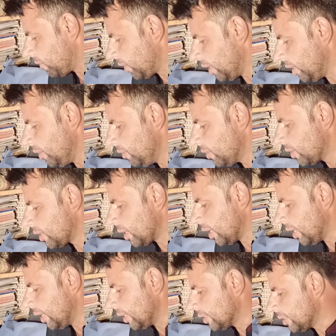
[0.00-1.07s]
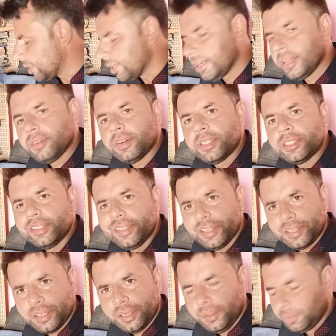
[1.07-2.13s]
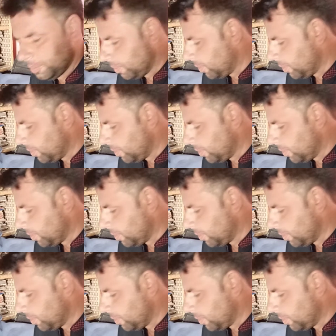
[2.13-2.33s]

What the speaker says: 5, collect the relevant data.